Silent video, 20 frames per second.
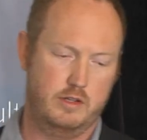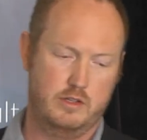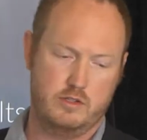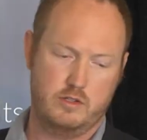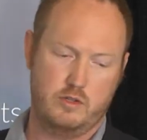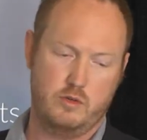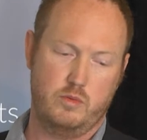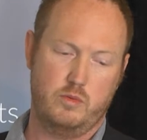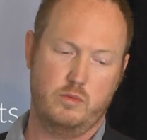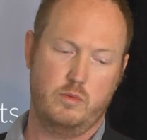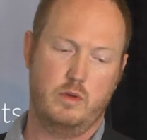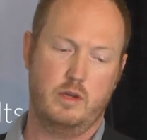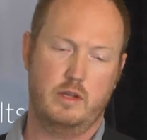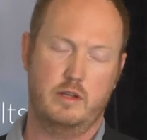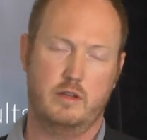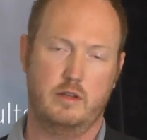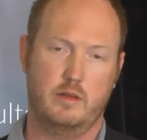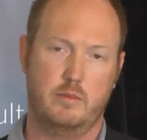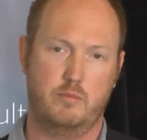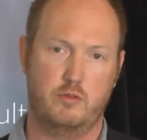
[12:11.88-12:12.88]
is quite
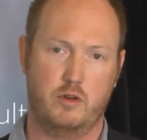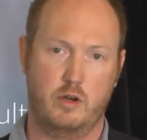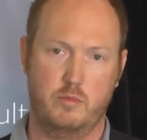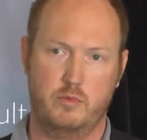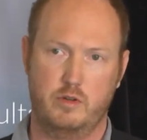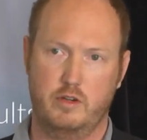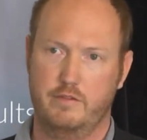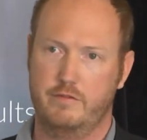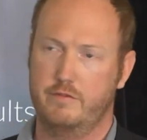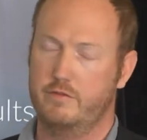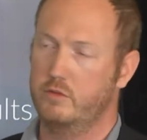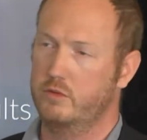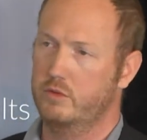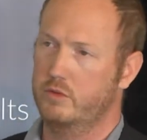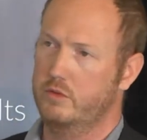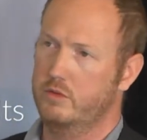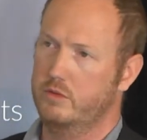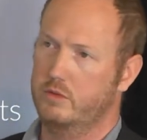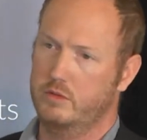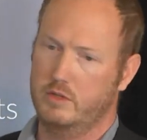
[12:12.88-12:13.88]
appropriate
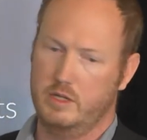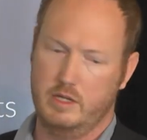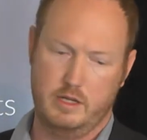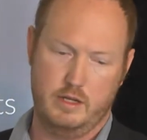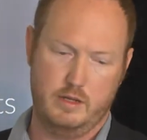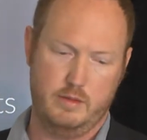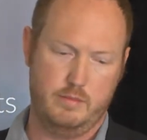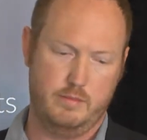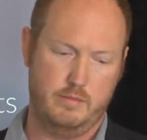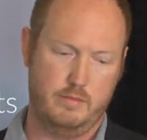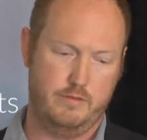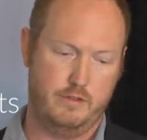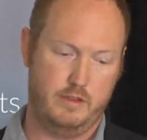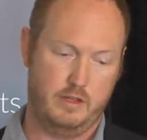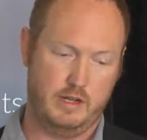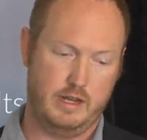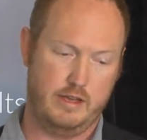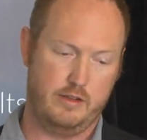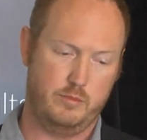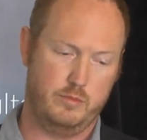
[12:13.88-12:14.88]
for the
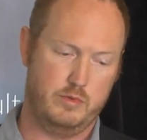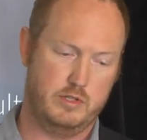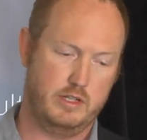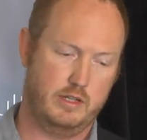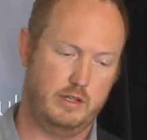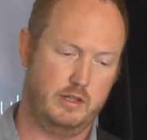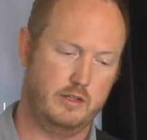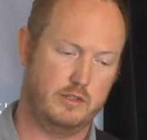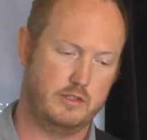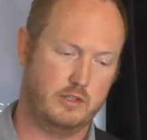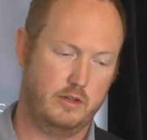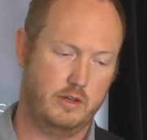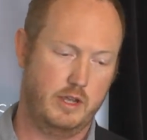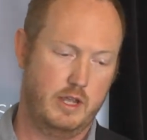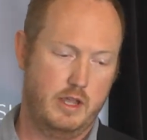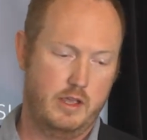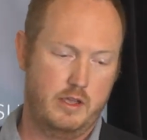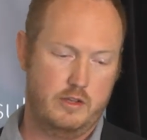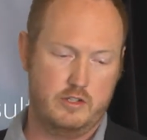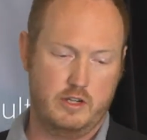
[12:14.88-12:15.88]
cloud in particular. So
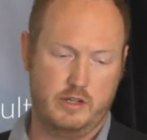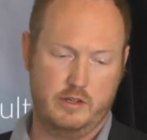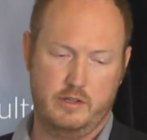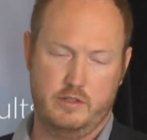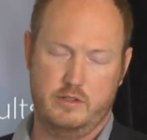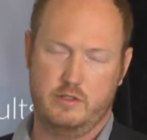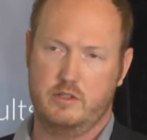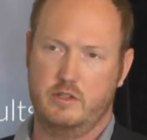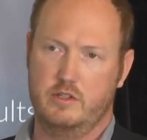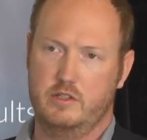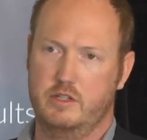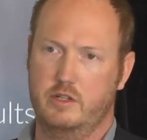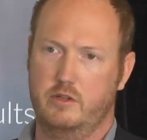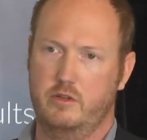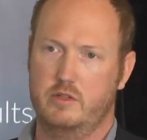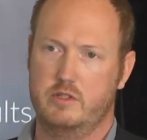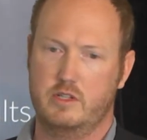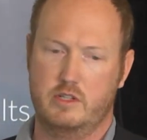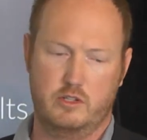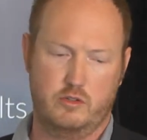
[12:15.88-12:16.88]
Jenkins
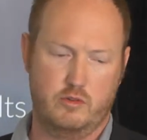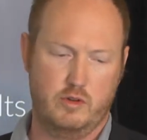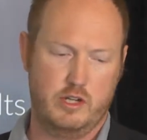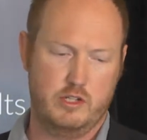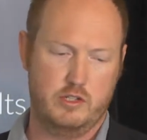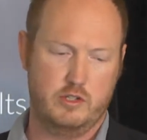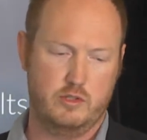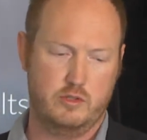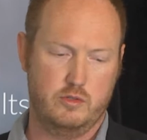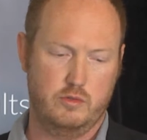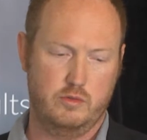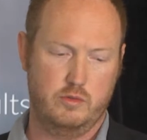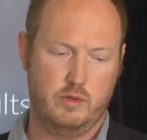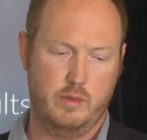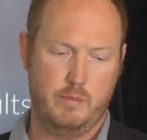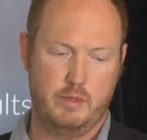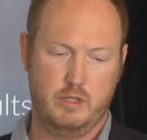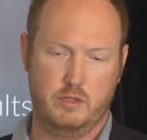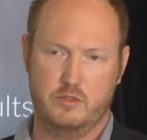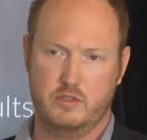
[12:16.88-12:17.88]
continuous integration tool
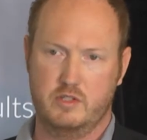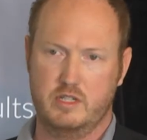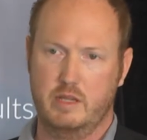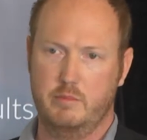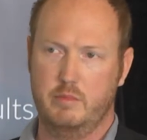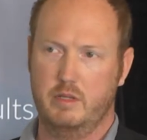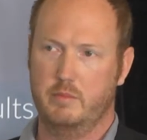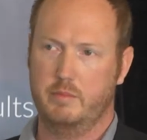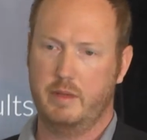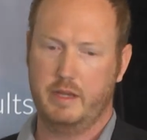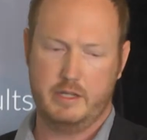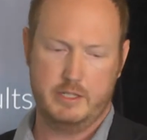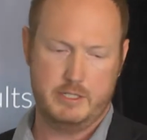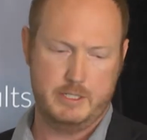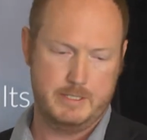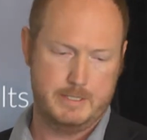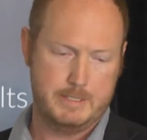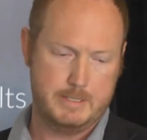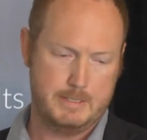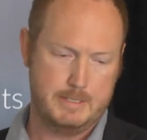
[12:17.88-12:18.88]
builds Debian
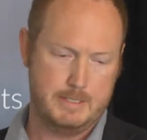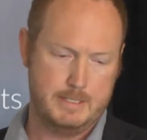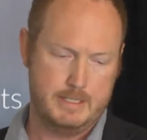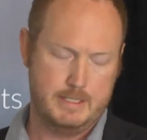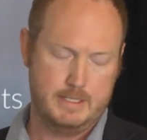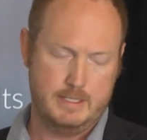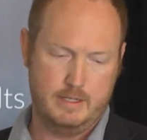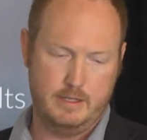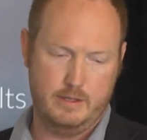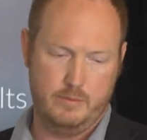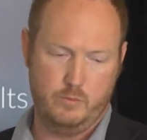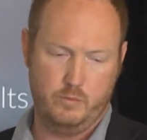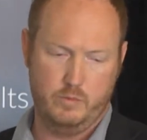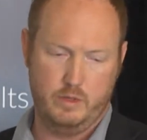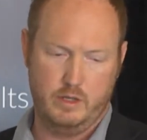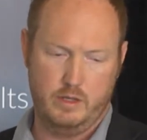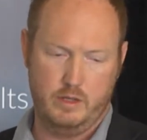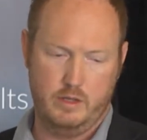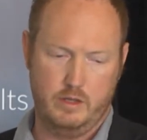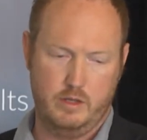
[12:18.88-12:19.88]
packages
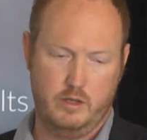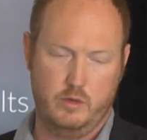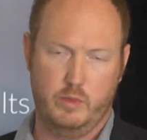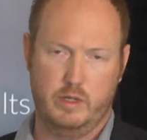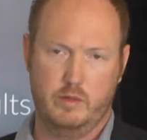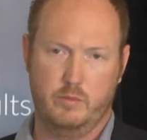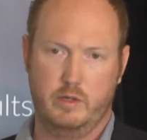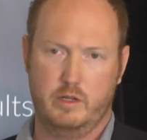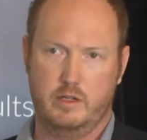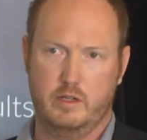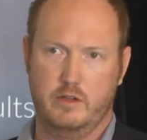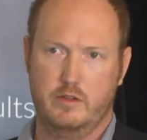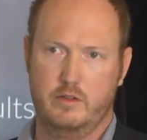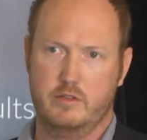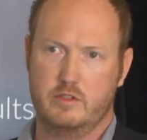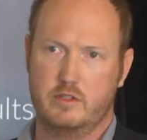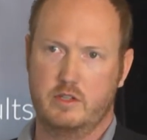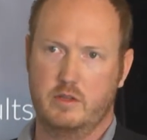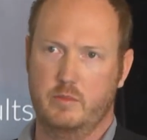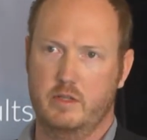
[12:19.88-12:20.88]
when code
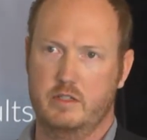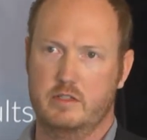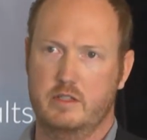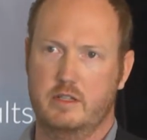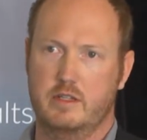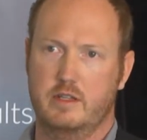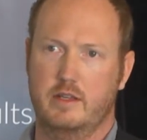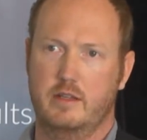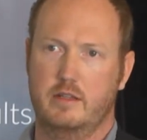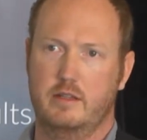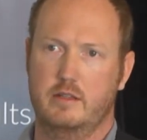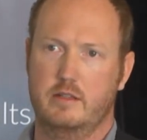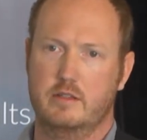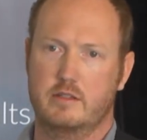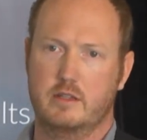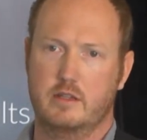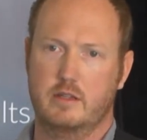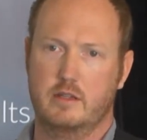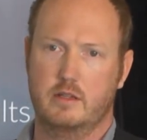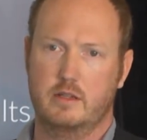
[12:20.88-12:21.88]
is committed
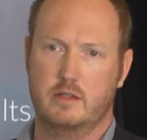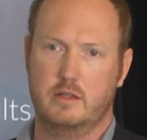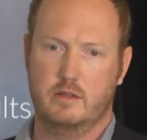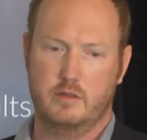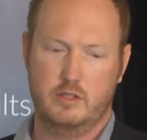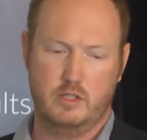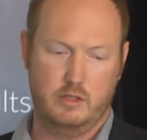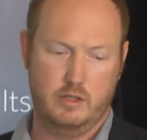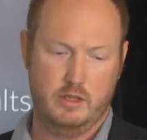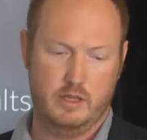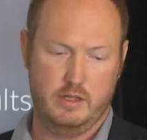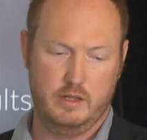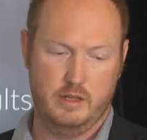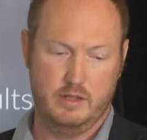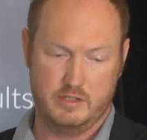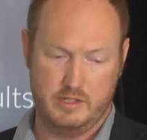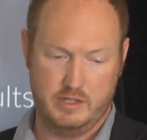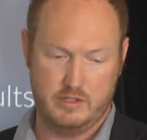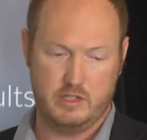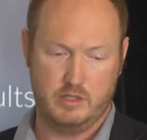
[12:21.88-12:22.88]

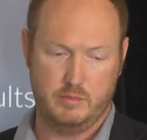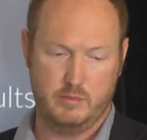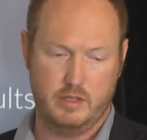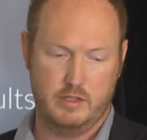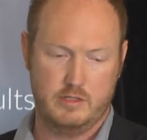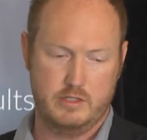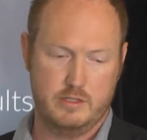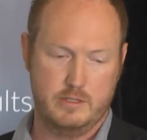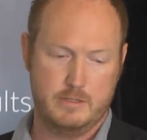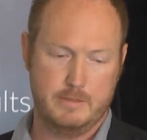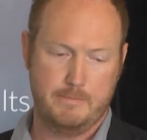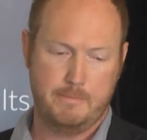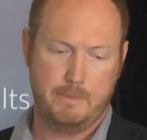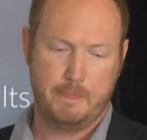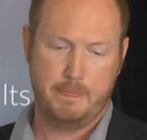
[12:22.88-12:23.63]
and testing passes.